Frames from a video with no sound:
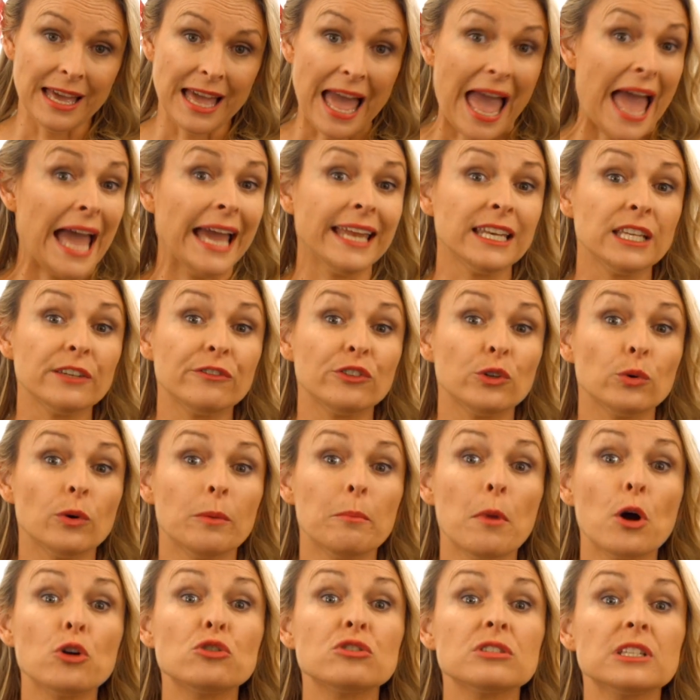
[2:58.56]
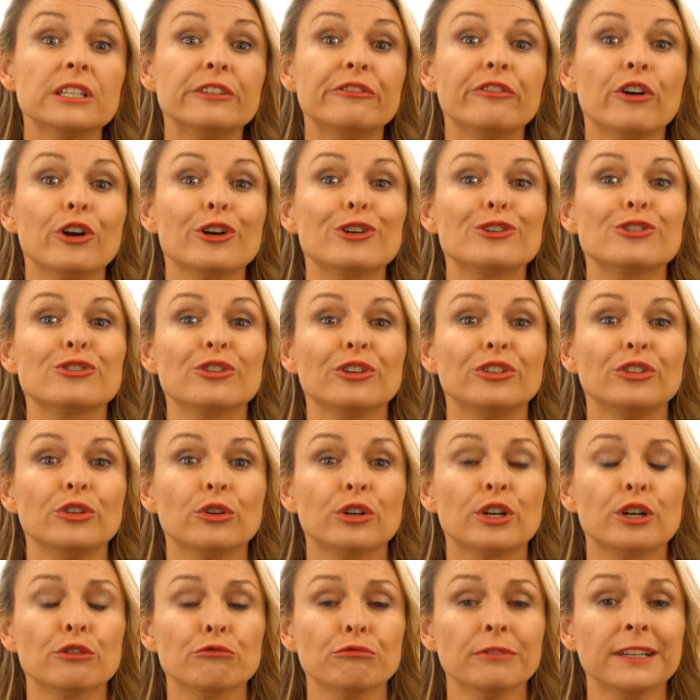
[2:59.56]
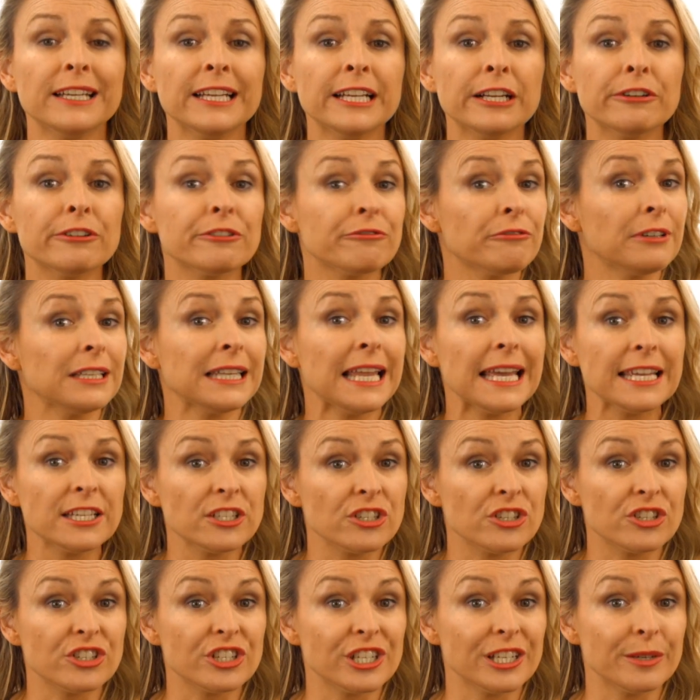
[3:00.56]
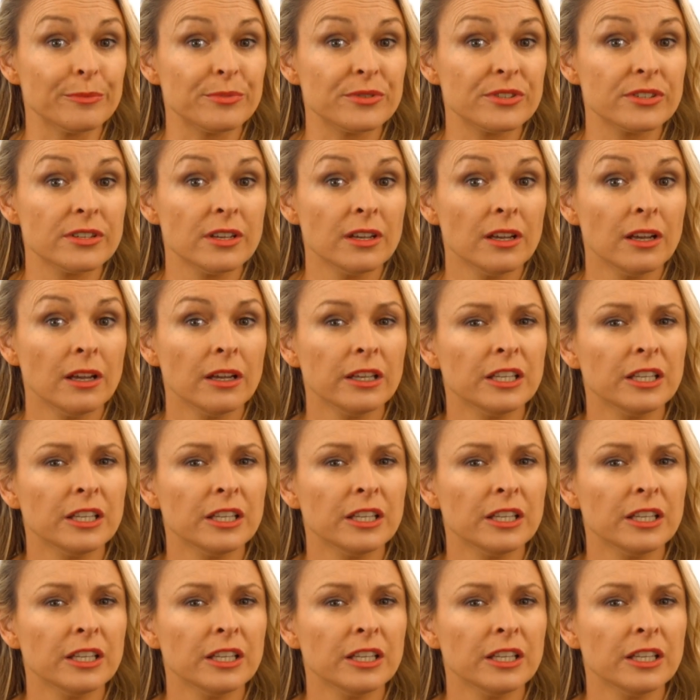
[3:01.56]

And if you are mostly focused on your career and relationships,